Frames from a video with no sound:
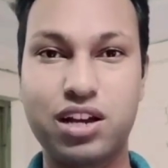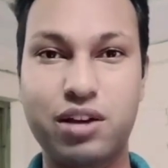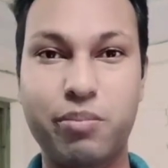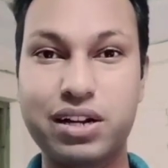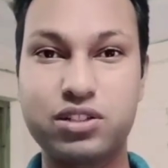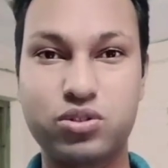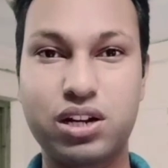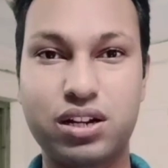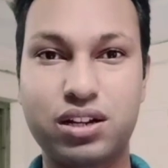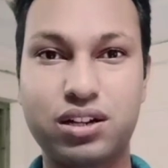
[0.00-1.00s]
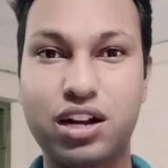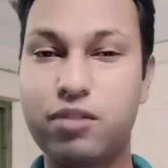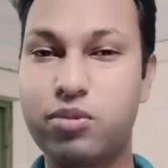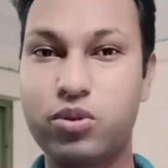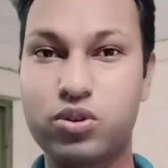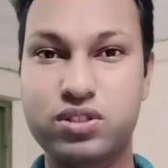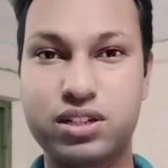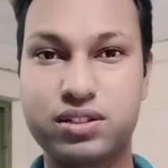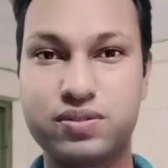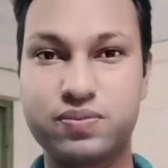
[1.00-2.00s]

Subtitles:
marijuana, carbon monoxide.